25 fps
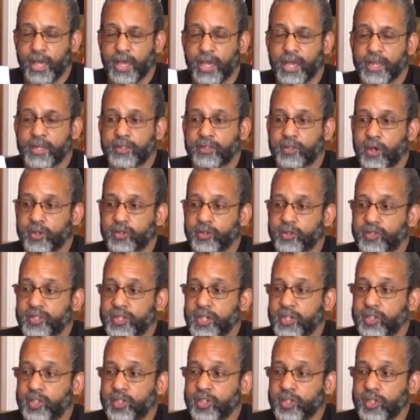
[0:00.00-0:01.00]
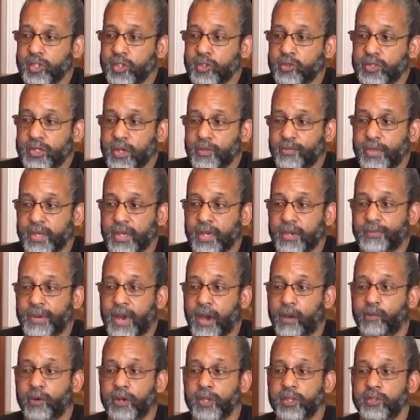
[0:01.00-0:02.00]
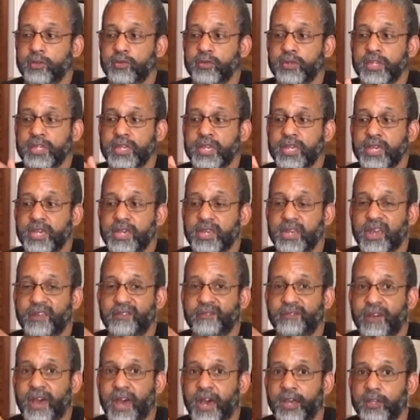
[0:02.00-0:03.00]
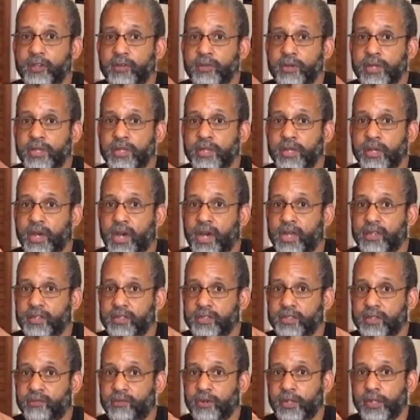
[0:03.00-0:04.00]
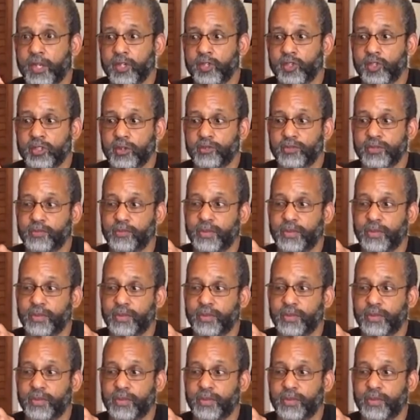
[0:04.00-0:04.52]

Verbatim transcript: it's also teaching you something about what you need and value in the context of relationships.